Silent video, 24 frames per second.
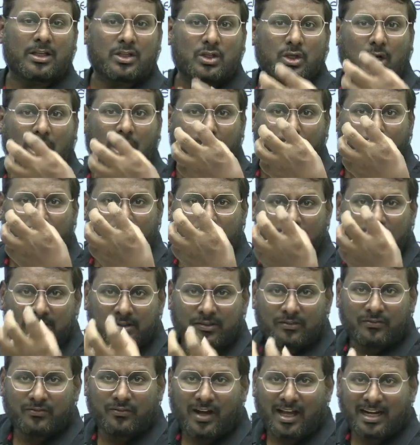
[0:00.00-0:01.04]
job
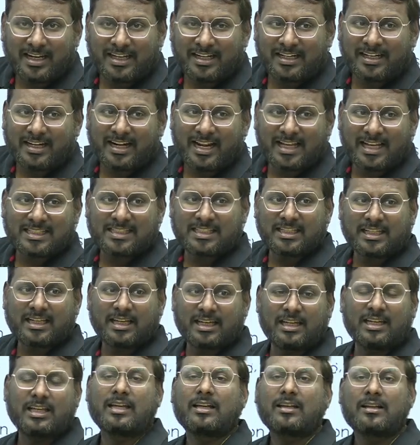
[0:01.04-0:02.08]
falling
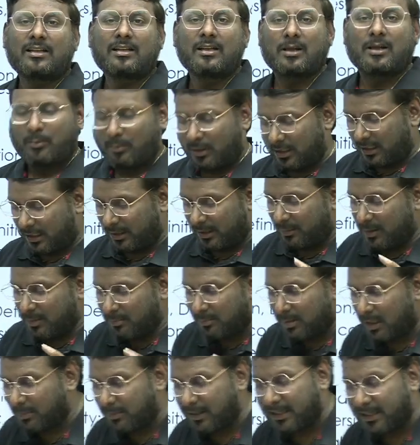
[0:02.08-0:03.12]
drastically. But
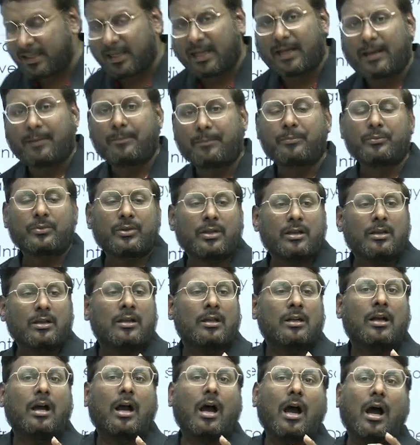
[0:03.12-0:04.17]
remember beta,
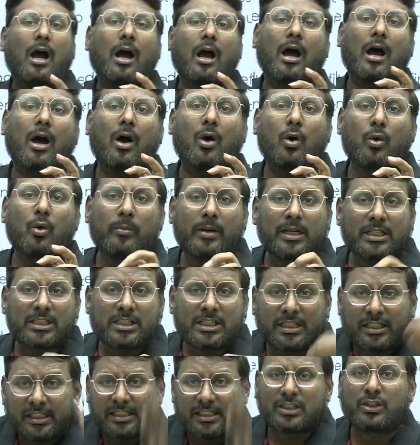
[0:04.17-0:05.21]
how much
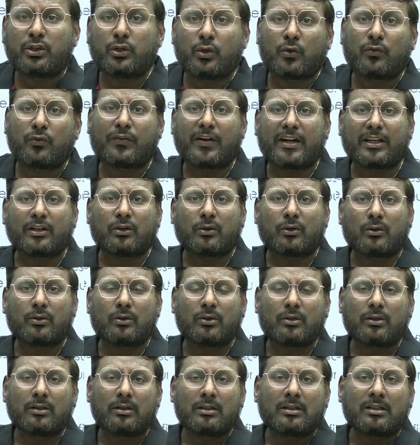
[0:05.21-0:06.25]
it is new for
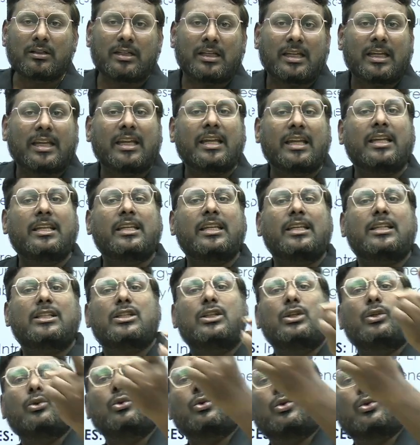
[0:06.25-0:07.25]
you, it is new